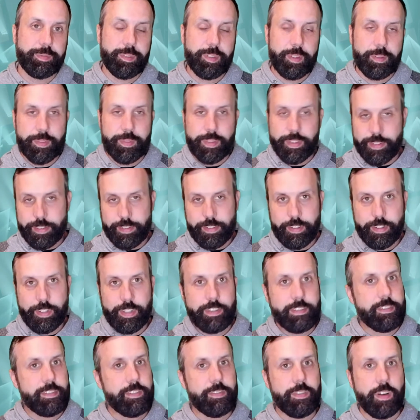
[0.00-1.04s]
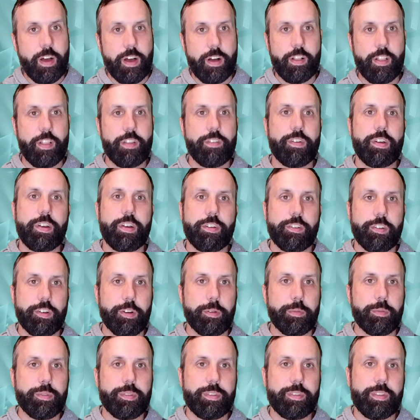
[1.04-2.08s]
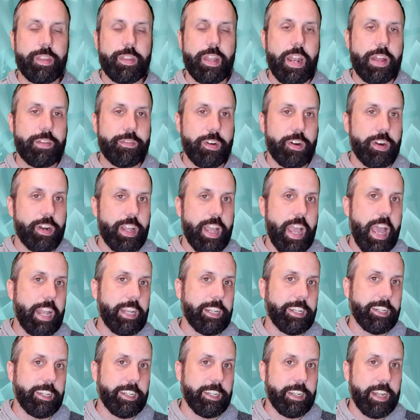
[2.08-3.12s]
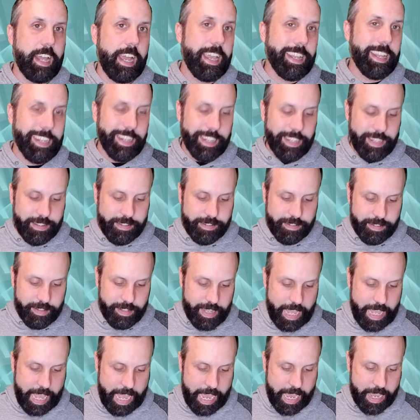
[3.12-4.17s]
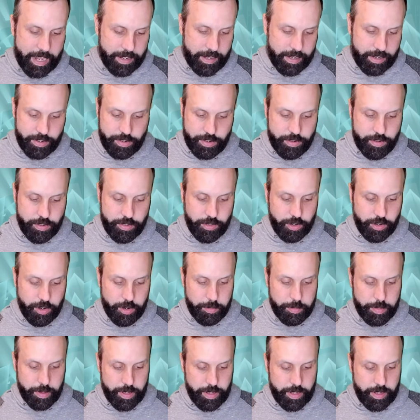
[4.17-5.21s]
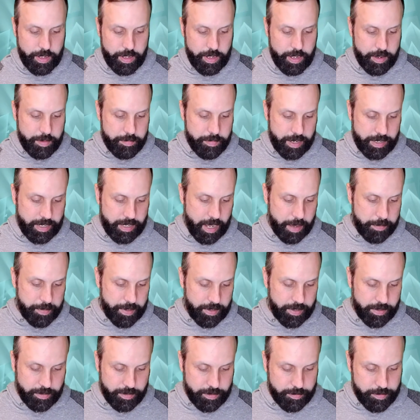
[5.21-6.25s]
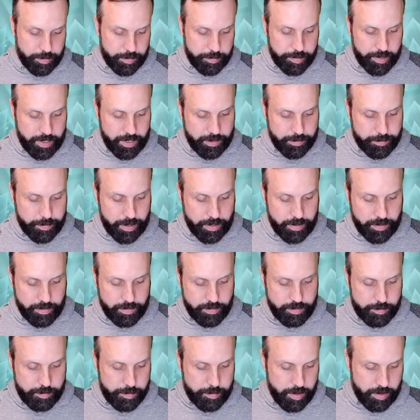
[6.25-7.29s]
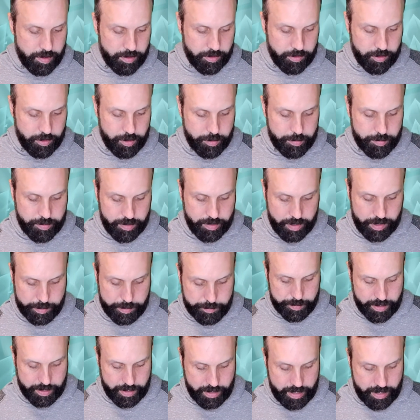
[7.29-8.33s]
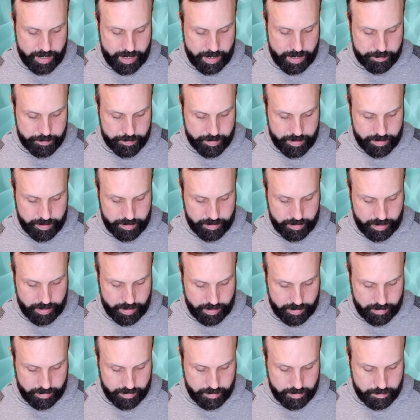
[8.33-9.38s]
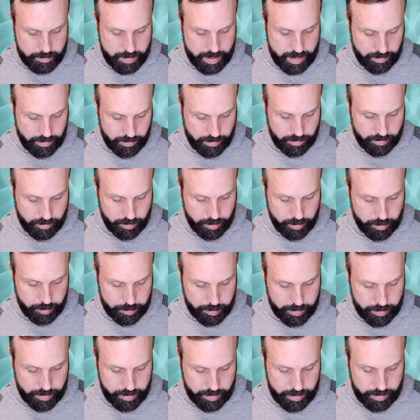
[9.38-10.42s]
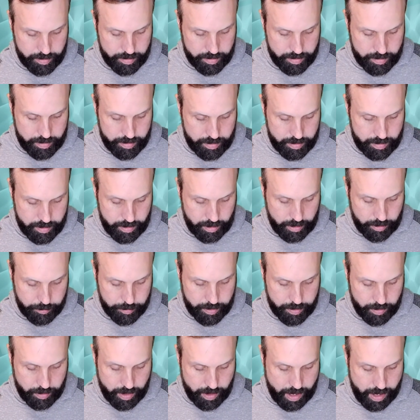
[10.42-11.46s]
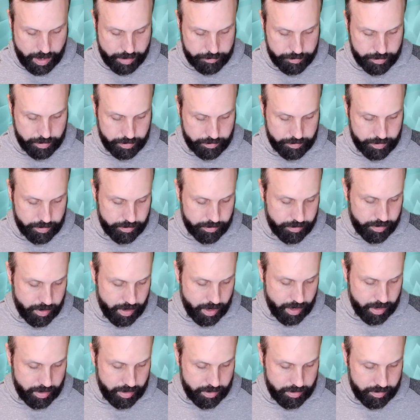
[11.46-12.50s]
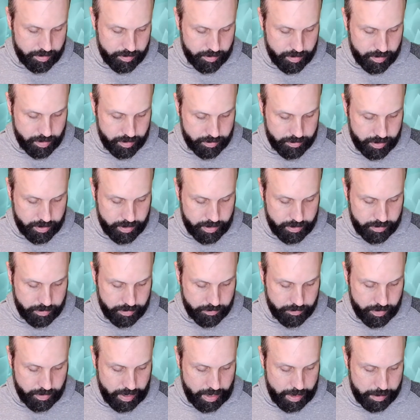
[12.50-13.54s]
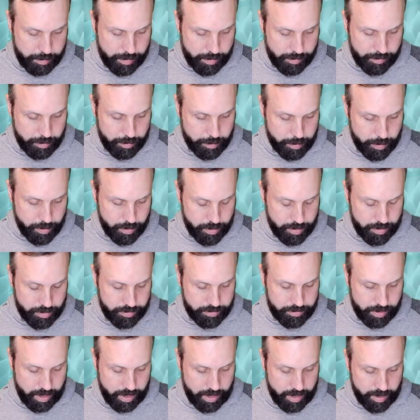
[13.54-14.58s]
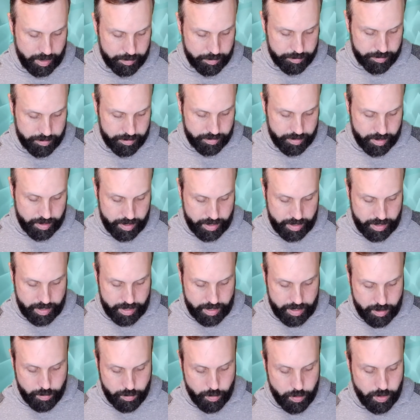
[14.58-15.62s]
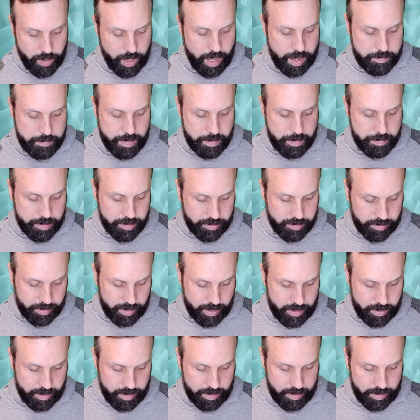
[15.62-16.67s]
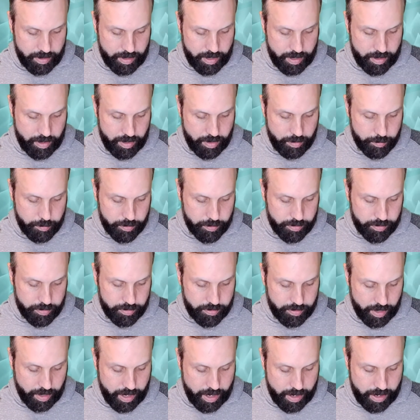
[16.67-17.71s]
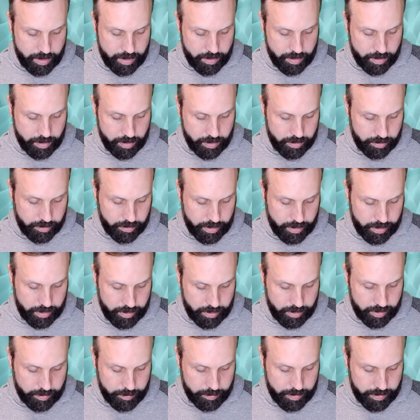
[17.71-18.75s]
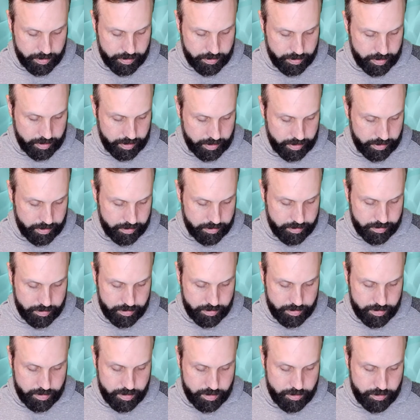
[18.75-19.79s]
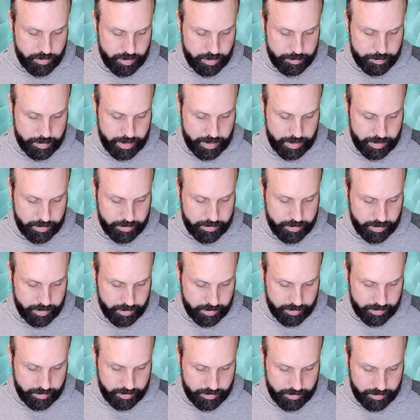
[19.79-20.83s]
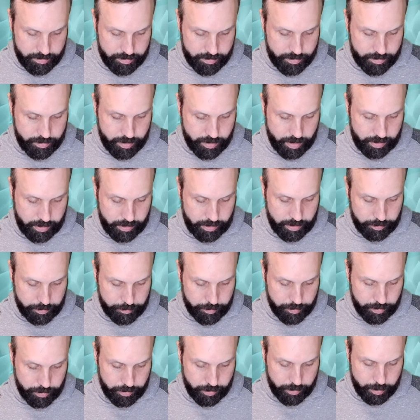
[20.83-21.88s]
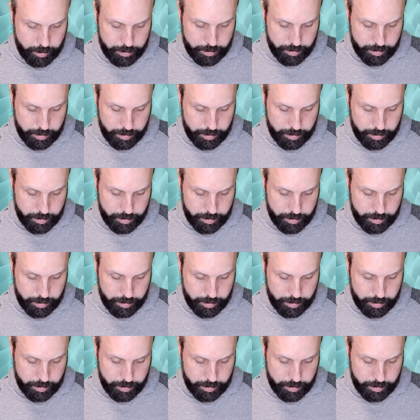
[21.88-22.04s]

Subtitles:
So this is a list of all of our groups that I've already added in. I can easily add a new group by tapping on the plus button, small groups, and I'm to name this as the men's group because we don't have one of those yet. I'll say that it's available for portal signups. We'll add members later, and then we'll just add our leader, which is Eugene Peterson, great leader for the group.